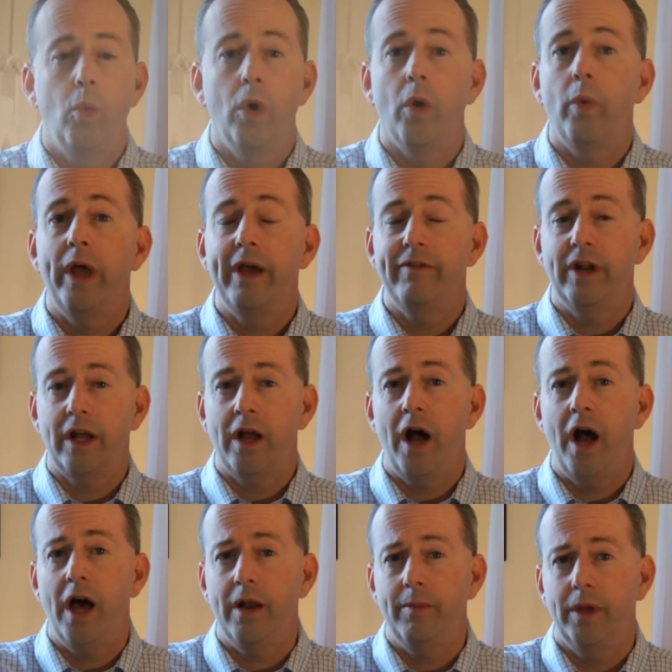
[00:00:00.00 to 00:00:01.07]
where we have an
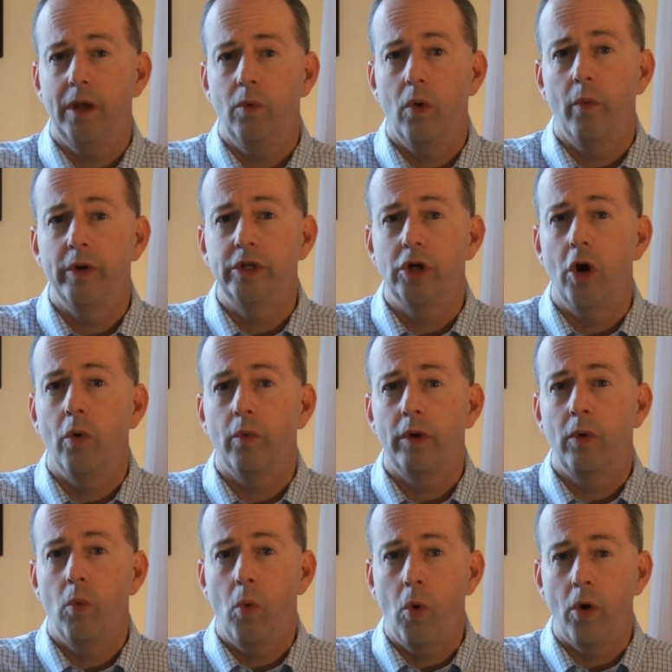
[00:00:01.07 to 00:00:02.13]
economy where we don't
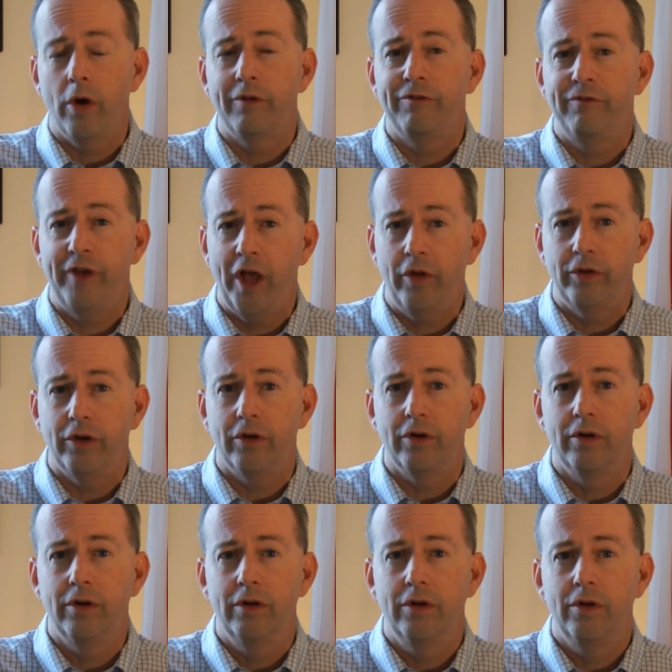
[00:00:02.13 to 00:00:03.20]
reward failure
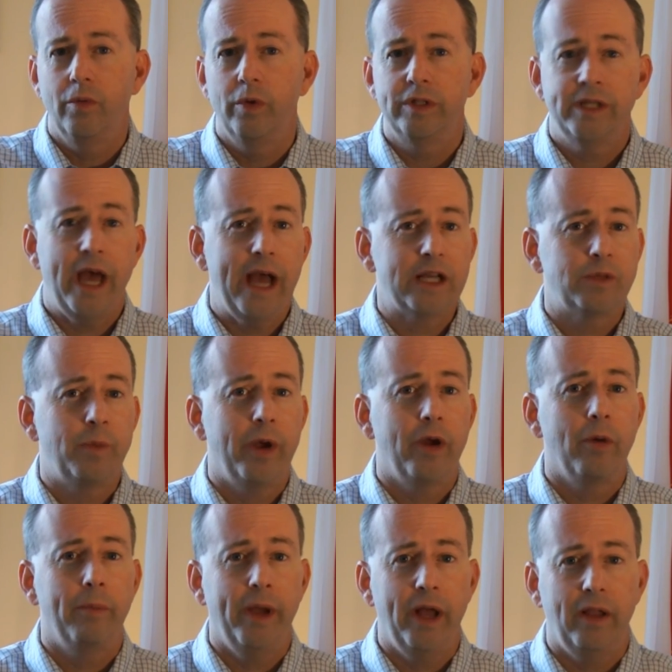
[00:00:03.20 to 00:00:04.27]
with
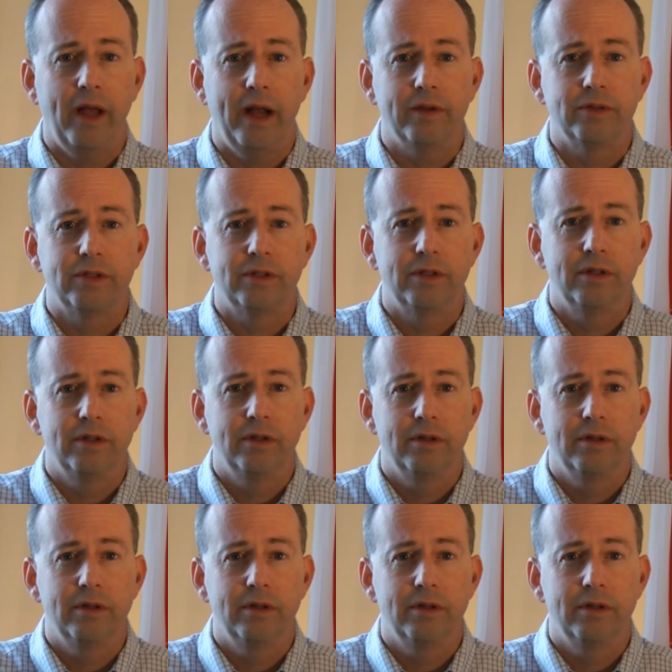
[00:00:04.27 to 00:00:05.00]
taxpayer bailouts.